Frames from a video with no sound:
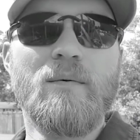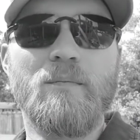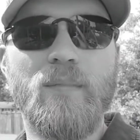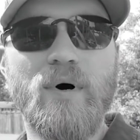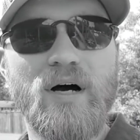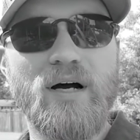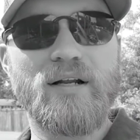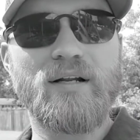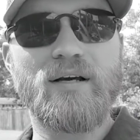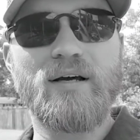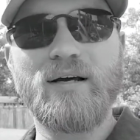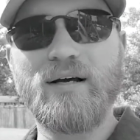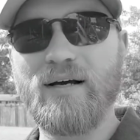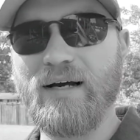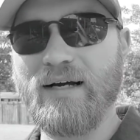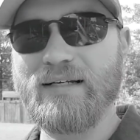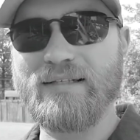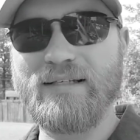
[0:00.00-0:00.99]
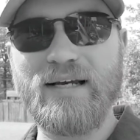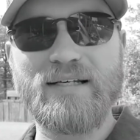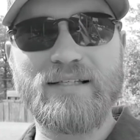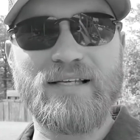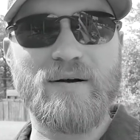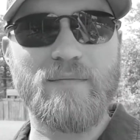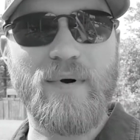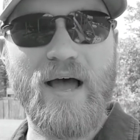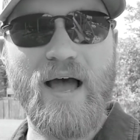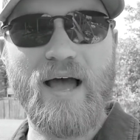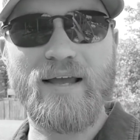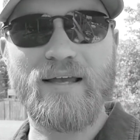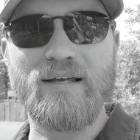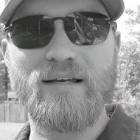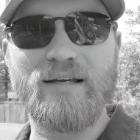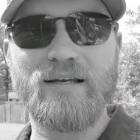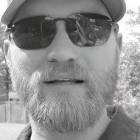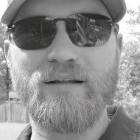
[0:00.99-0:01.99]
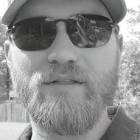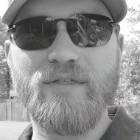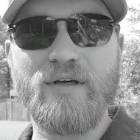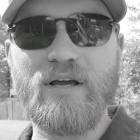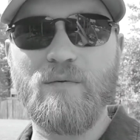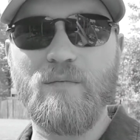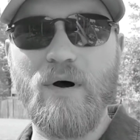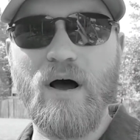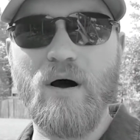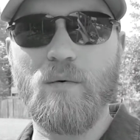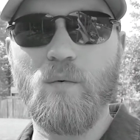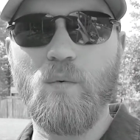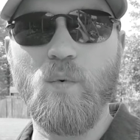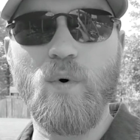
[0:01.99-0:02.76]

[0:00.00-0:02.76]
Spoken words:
But I can take a step back and think about